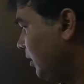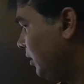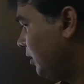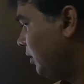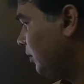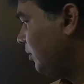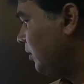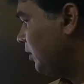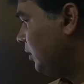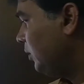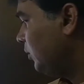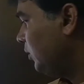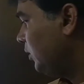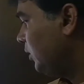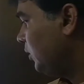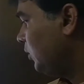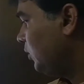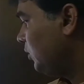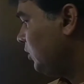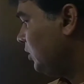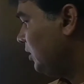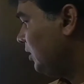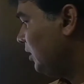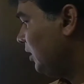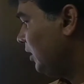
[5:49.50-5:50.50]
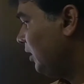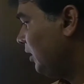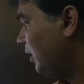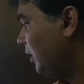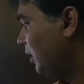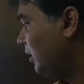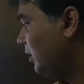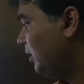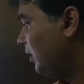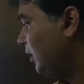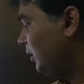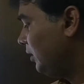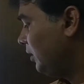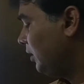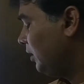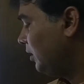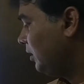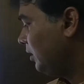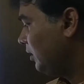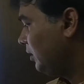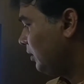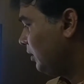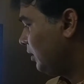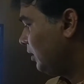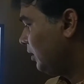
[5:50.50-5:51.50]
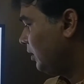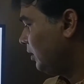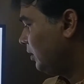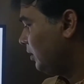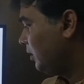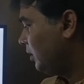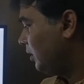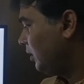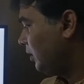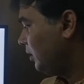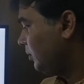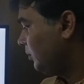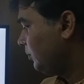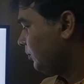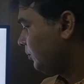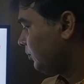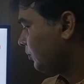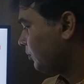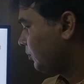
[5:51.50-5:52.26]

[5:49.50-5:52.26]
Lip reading: If you use then any other, then the